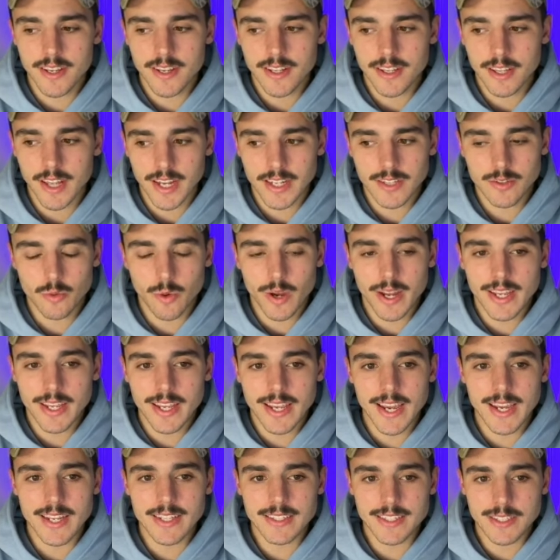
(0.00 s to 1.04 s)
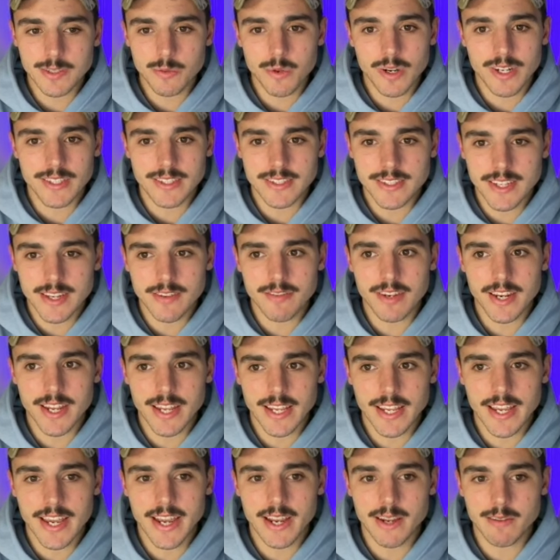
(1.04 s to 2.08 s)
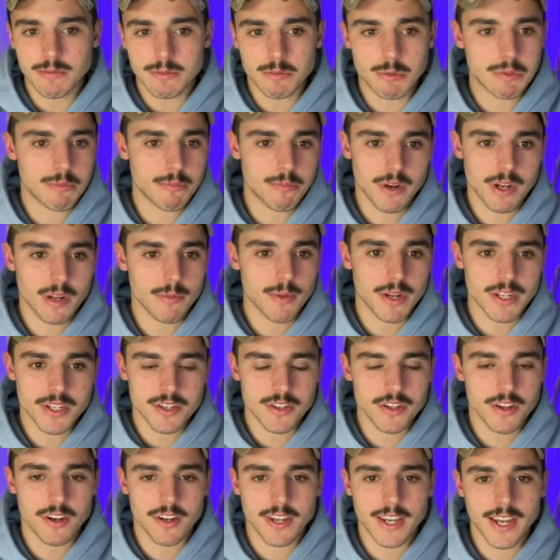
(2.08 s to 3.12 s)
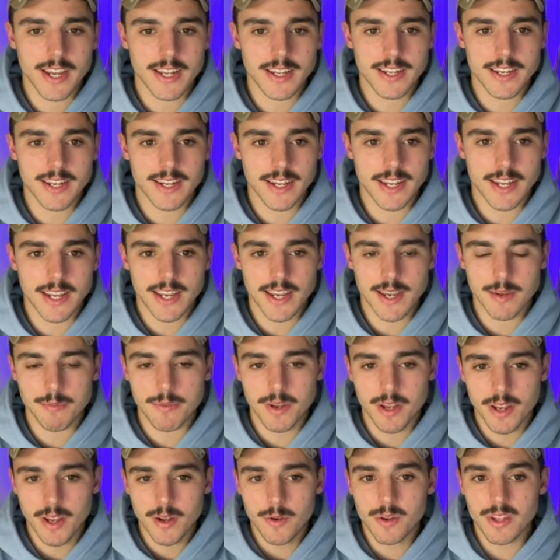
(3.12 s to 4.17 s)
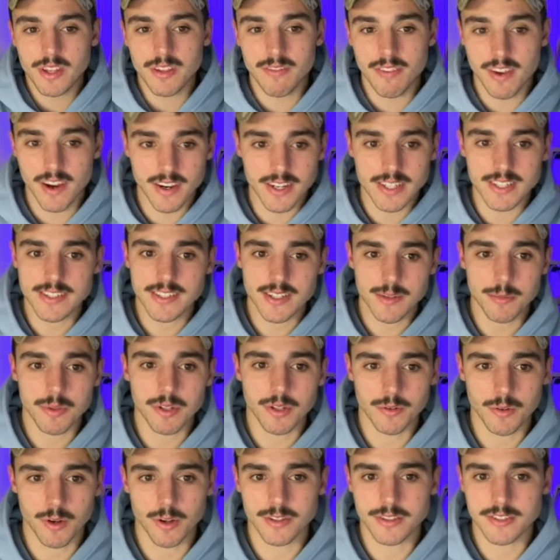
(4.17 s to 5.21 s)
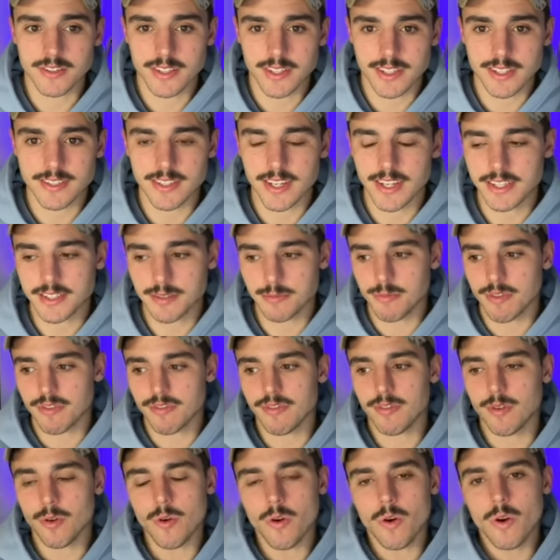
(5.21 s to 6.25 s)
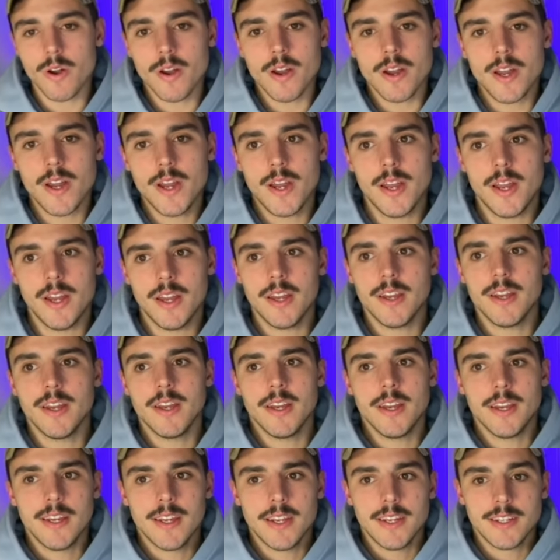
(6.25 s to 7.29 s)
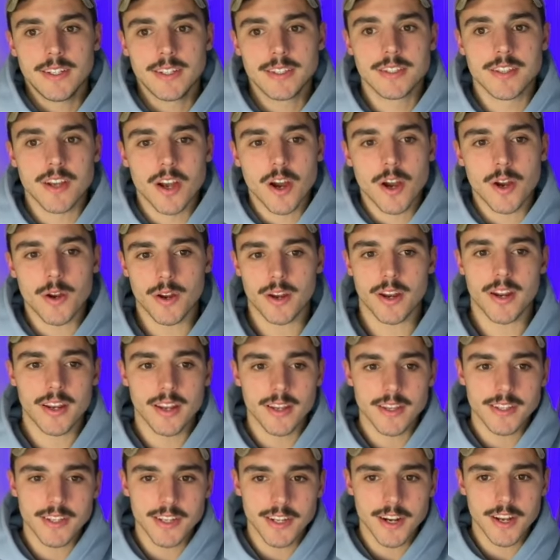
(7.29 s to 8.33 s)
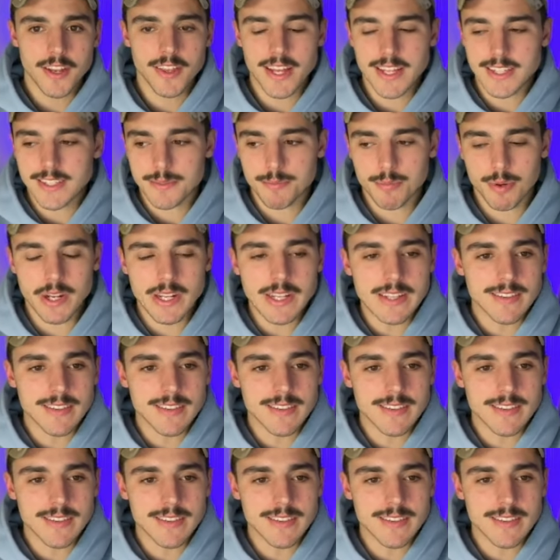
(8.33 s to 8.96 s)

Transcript: like Dwane Casey won 17 games with pretty much no Cade Cunningham with a very similar roster the season before. So, you know, that's pretty